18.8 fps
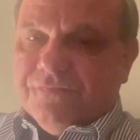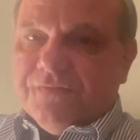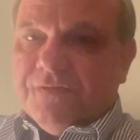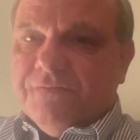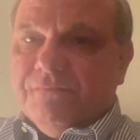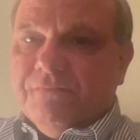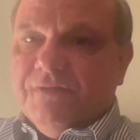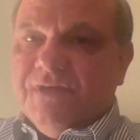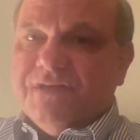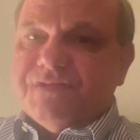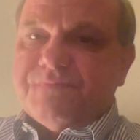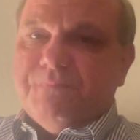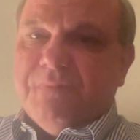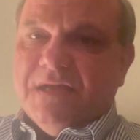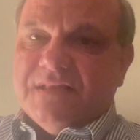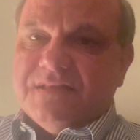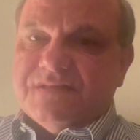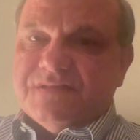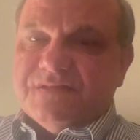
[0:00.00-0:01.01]
the weak
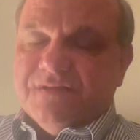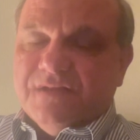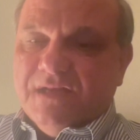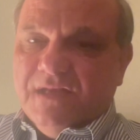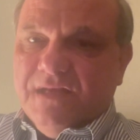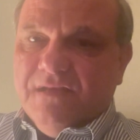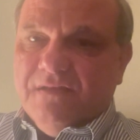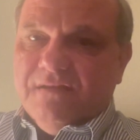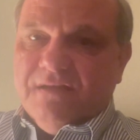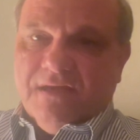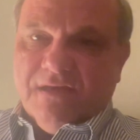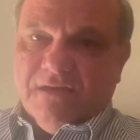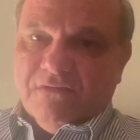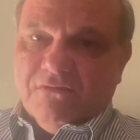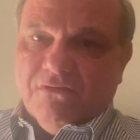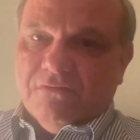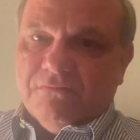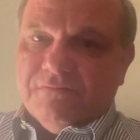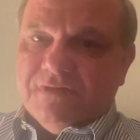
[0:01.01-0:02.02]
spots on any tank,
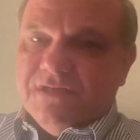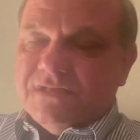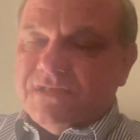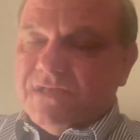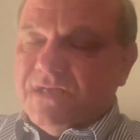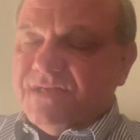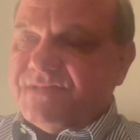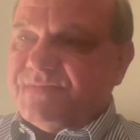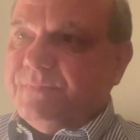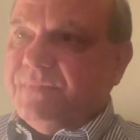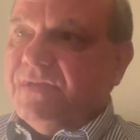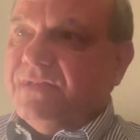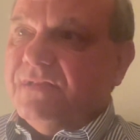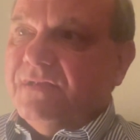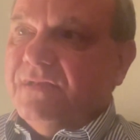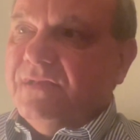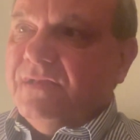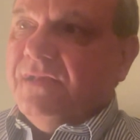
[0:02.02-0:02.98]
always has been.